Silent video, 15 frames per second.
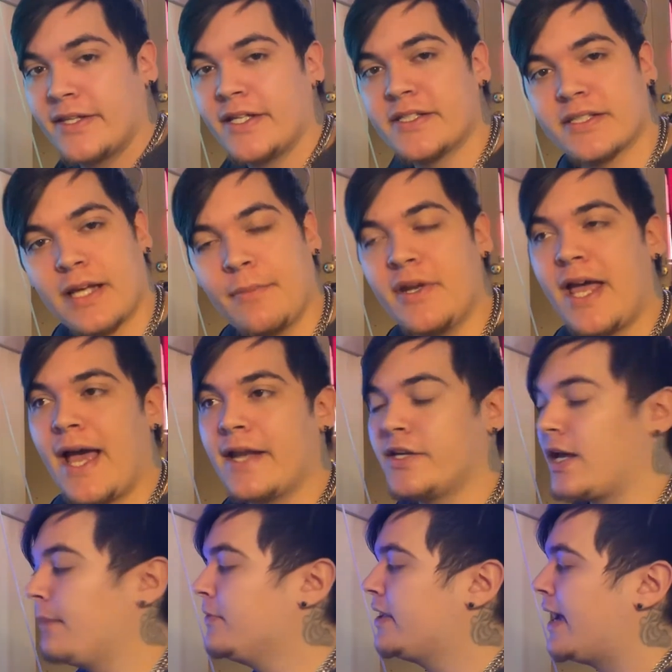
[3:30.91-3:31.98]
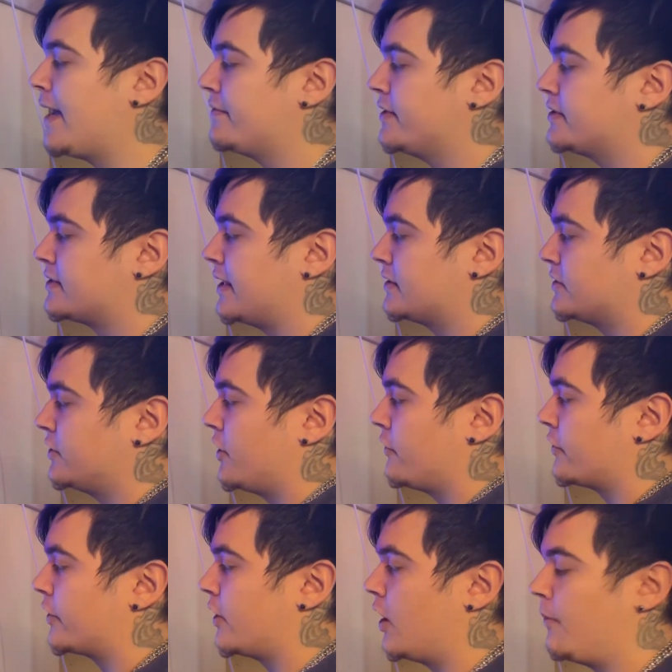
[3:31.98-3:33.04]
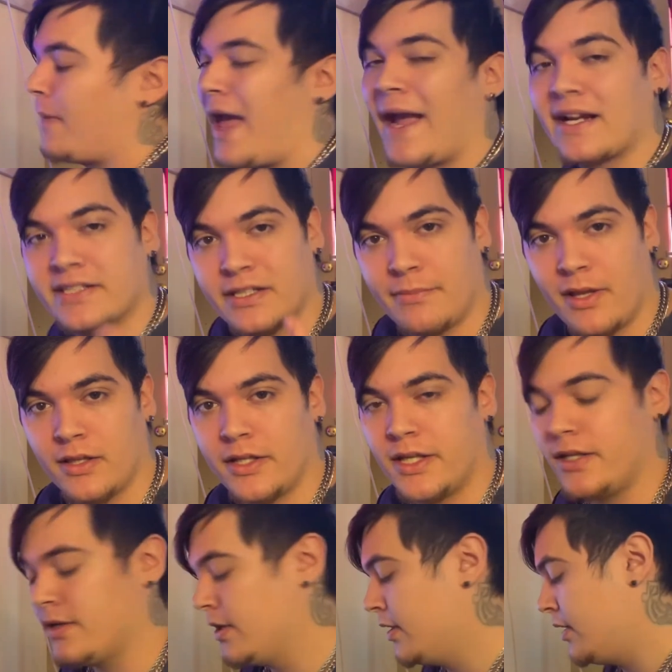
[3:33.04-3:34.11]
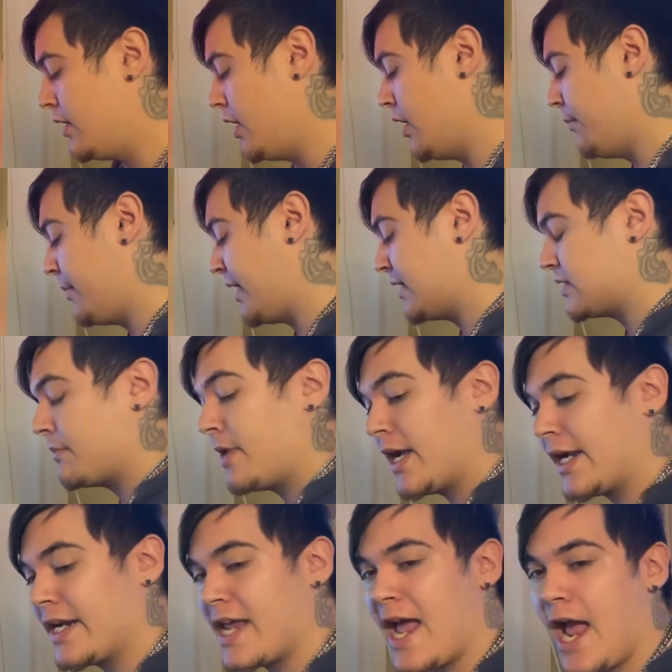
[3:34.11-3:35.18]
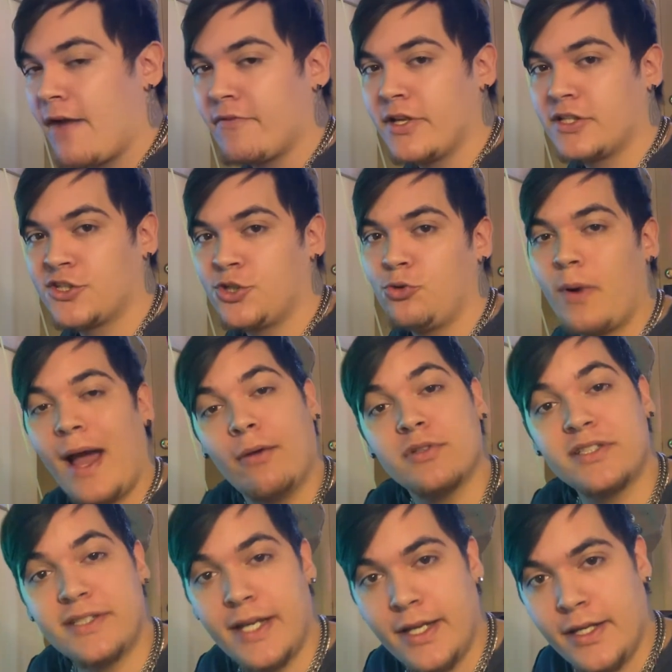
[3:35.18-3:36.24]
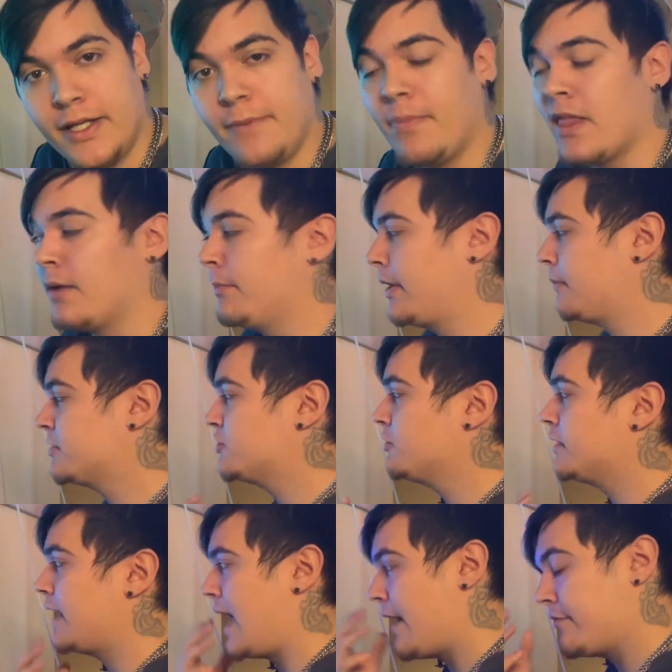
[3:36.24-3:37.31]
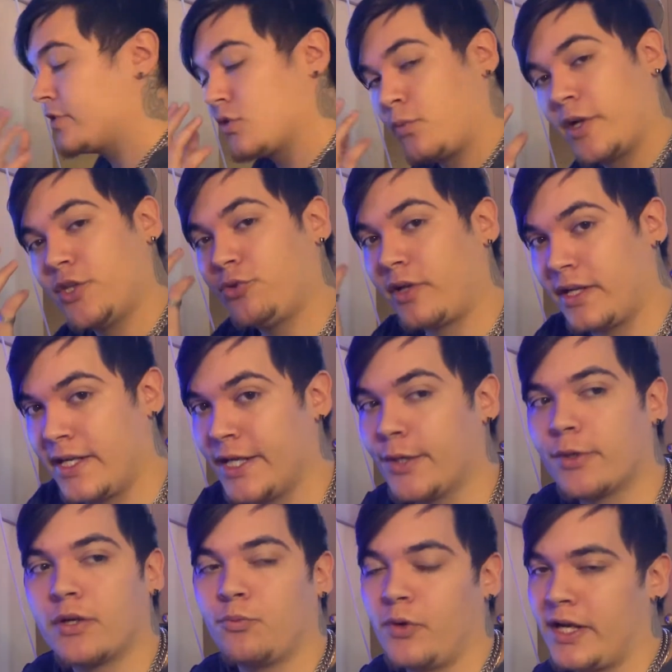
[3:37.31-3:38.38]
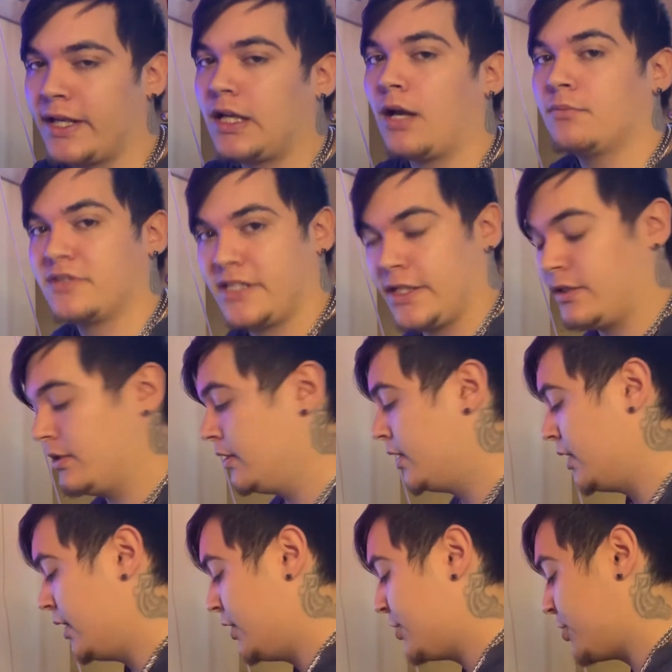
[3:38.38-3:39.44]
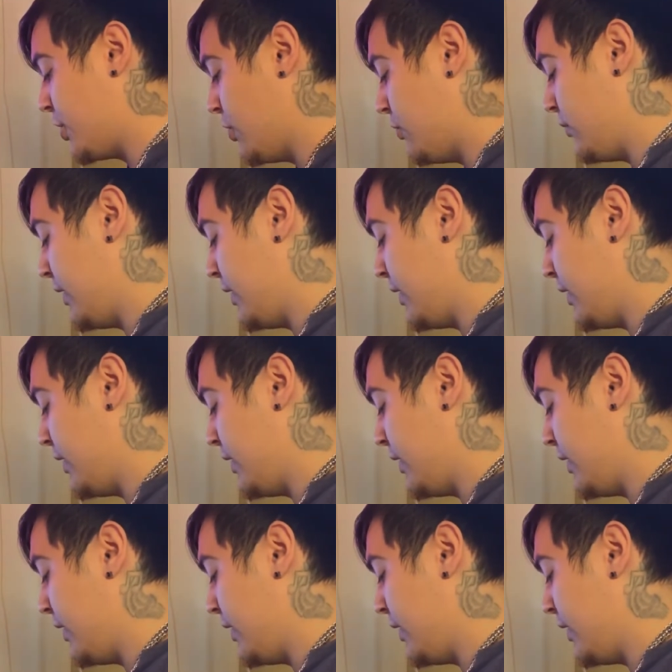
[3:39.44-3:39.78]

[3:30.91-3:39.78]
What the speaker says: this. I'm going to add this as another accent melody because I'm not going to have it too outstanding, but I'm still going to have it to where you can hear it when he comes in. So